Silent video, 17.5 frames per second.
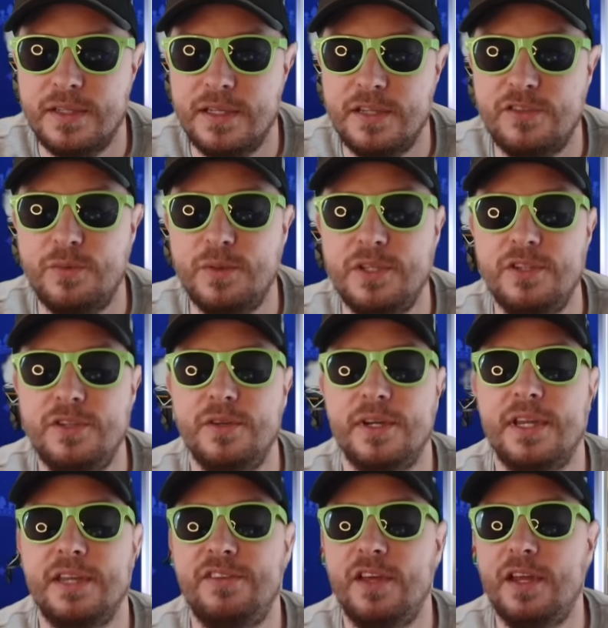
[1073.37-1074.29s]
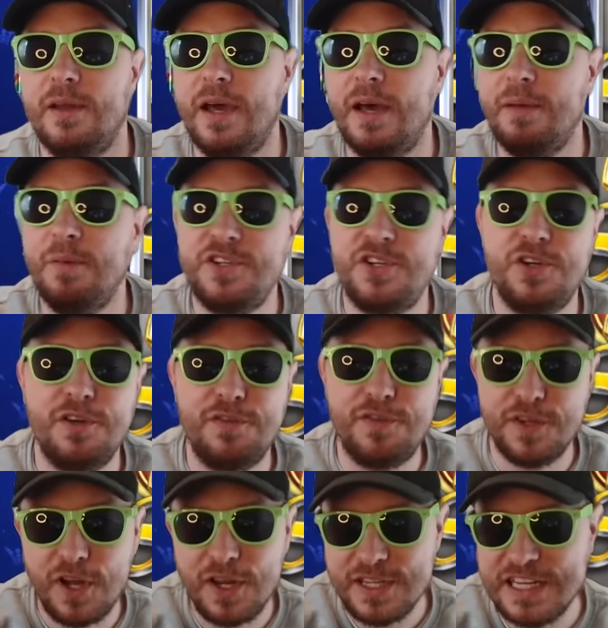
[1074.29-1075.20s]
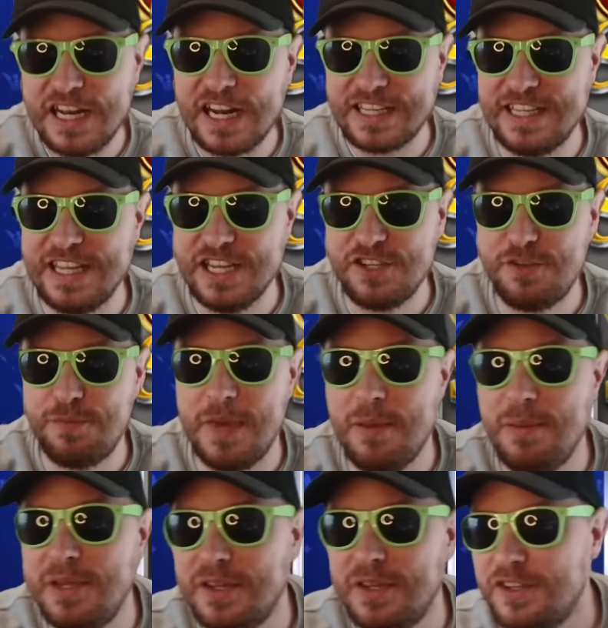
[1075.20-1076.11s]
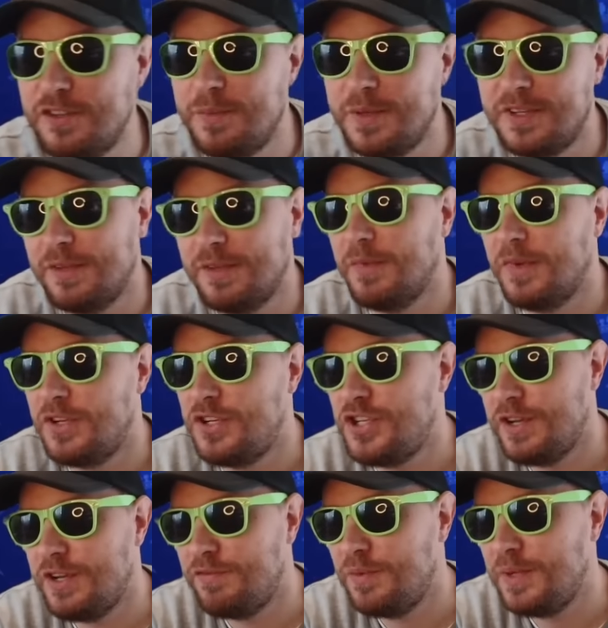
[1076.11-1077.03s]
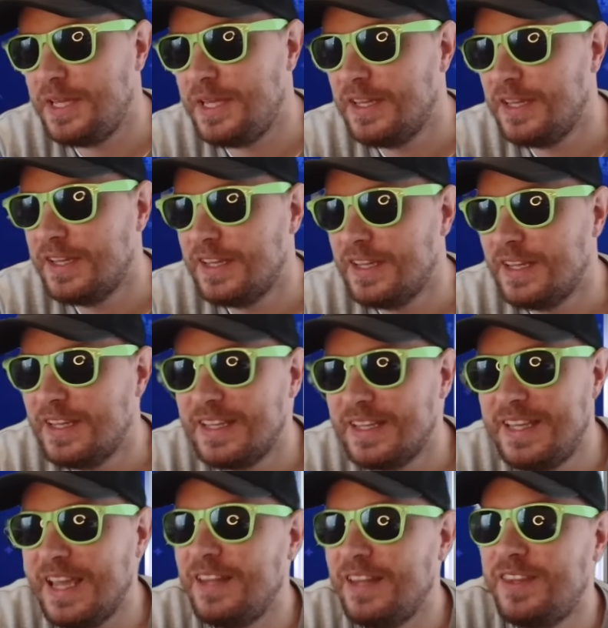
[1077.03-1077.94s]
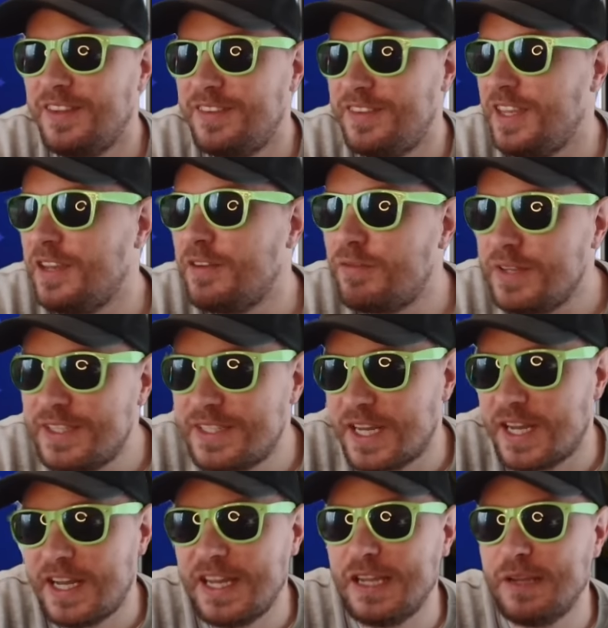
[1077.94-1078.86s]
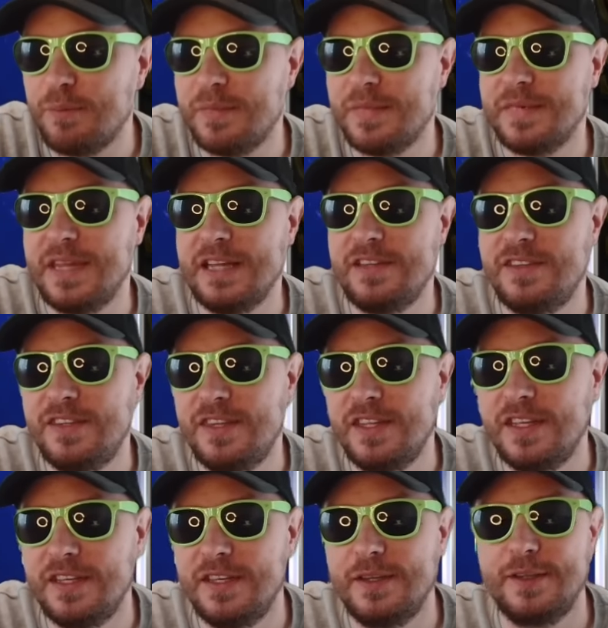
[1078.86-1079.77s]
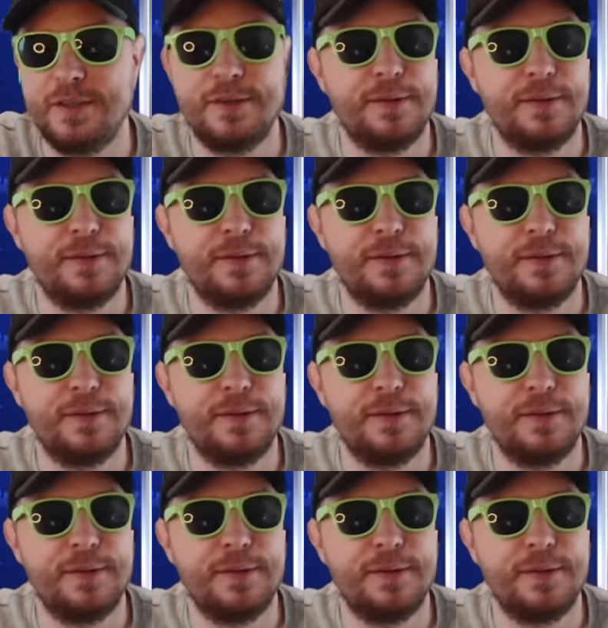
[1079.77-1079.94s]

Yes, we do. Okay, so I'm not sure if we go yuck yes baby on this because I'm not sure if we get this every time. That's the